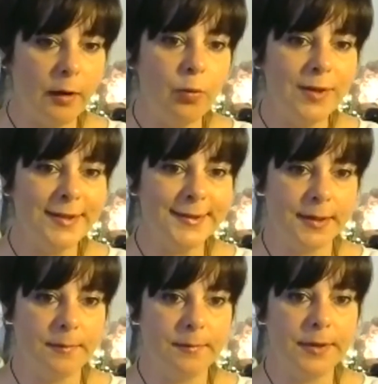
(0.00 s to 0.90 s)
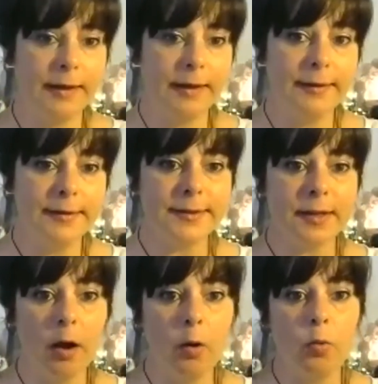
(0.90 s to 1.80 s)
wisdom. There is
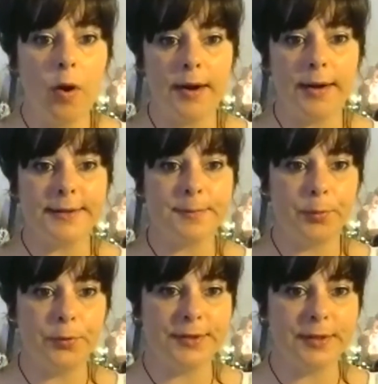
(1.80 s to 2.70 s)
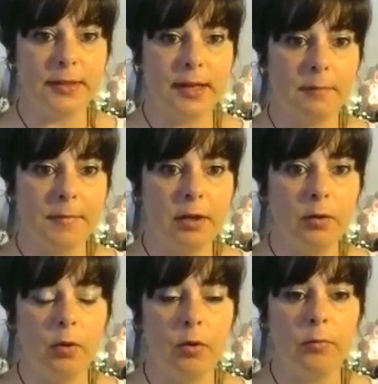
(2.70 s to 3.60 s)
a wise person coming
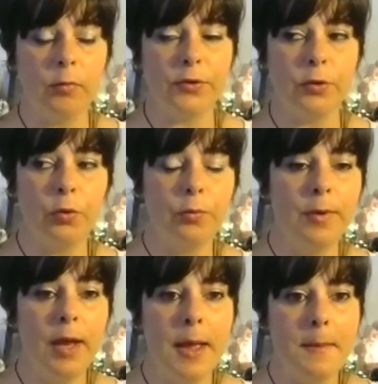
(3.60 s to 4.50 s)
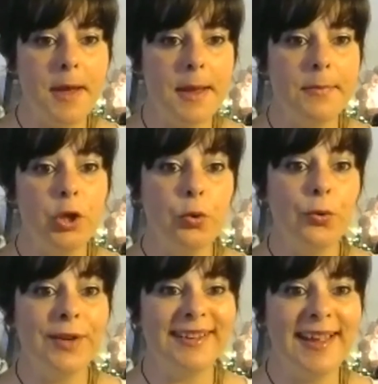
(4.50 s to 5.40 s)
along with whom maybe
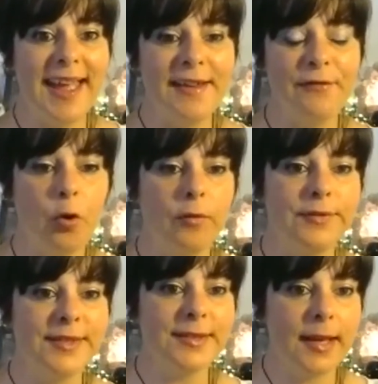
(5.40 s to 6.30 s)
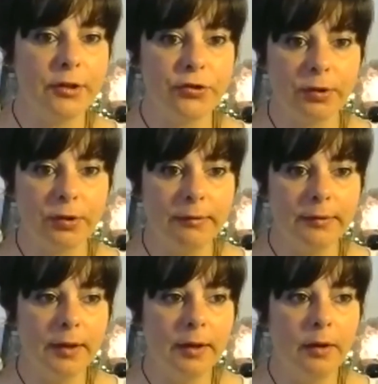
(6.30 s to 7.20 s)
you can have a conversation,
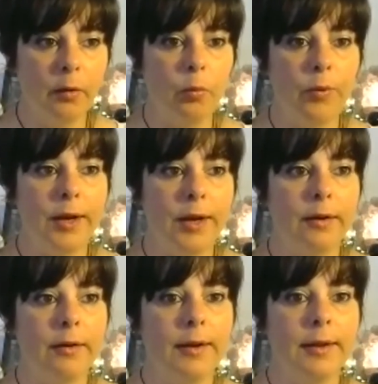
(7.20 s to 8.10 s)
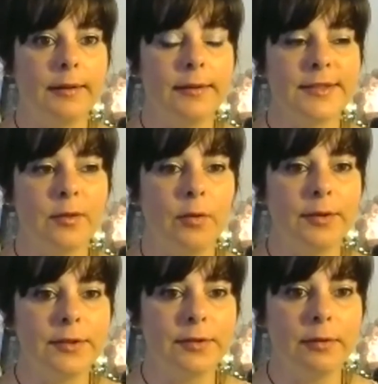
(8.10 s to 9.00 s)
where it is
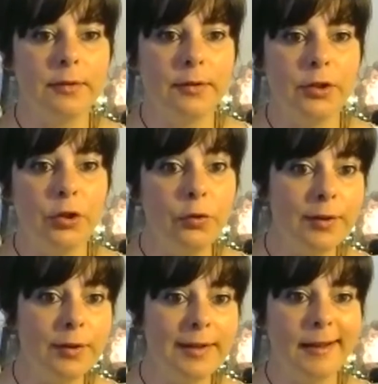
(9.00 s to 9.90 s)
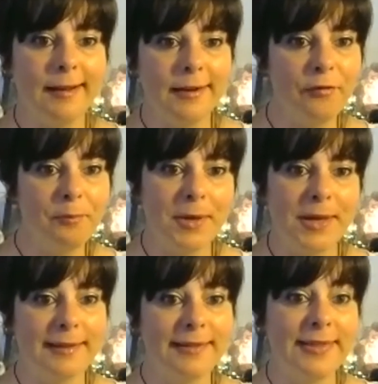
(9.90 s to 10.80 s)
not to, you can kind of
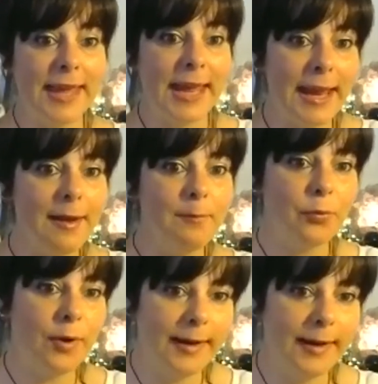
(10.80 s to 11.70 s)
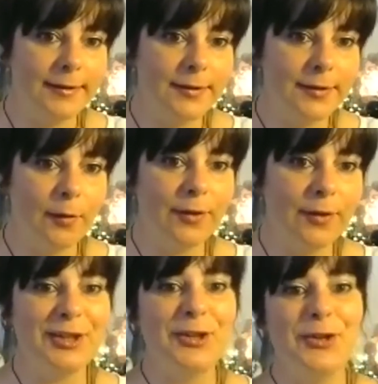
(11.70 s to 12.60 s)
pick their brains so
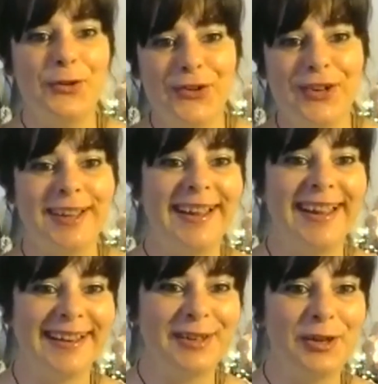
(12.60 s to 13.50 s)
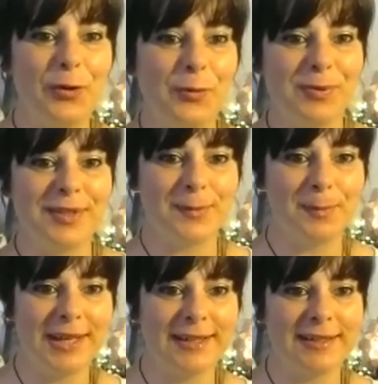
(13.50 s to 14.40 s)
that you can get new
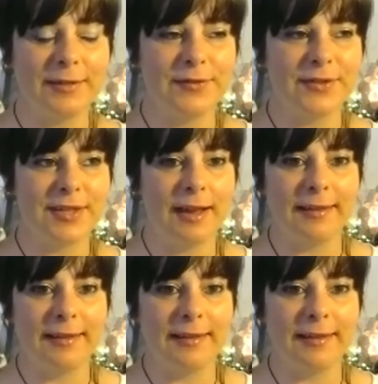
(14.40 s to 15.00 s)
perspectives.